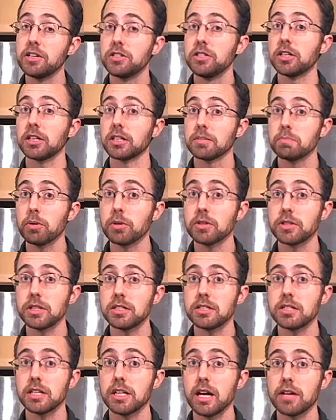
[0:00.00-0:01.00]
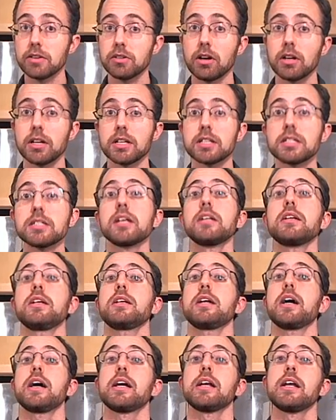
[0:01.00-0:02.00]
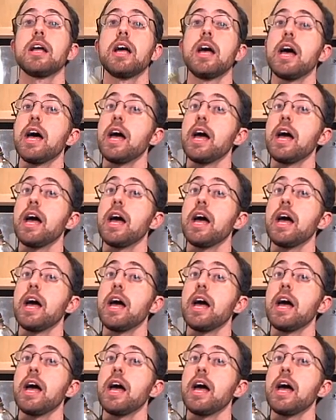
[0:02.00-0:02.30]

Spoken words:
You can put these together on a Sunday night,